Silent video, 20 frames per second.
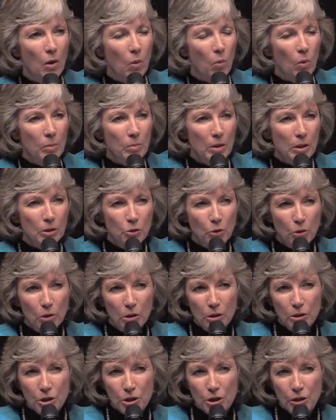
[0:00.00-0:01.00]
When
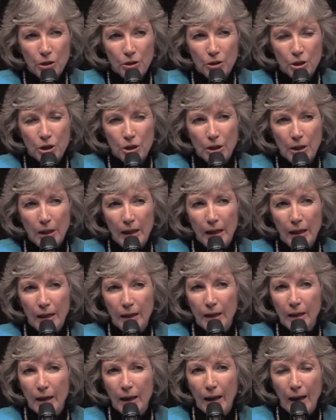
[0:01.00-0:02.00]
McDougal Church
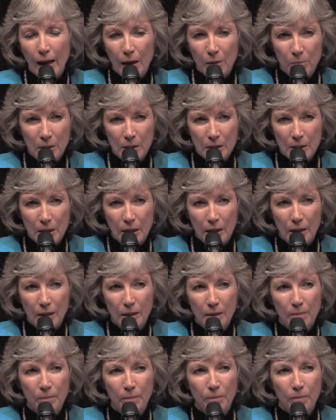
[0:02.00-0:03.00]
in
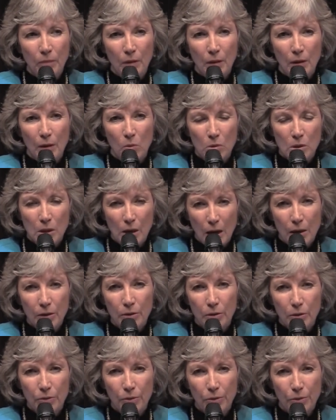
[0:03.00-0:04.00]
Edmonton was
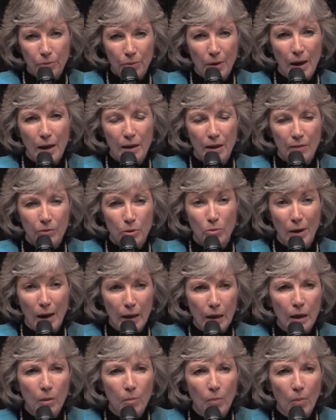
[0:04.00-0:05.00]
under threat of a
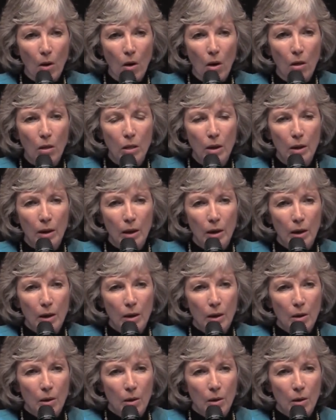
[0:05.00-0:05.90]
wrecking ball,